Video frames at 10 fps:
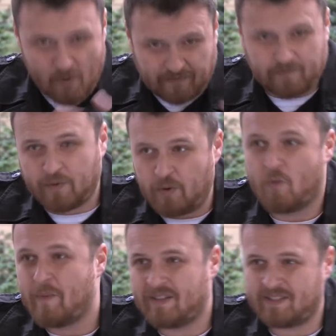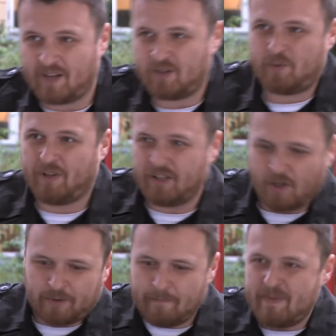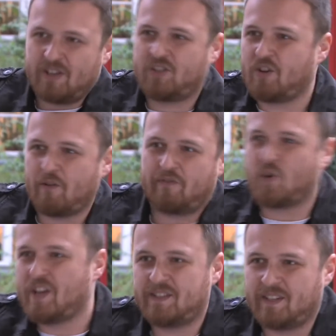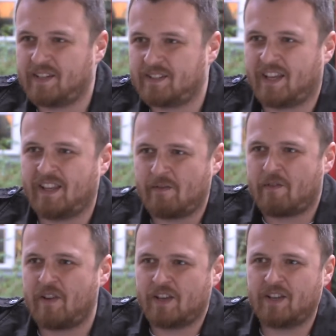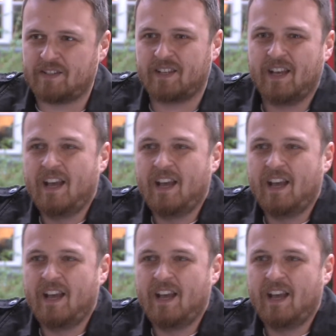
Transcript: with humans. Actually, all the mixture of races and everything is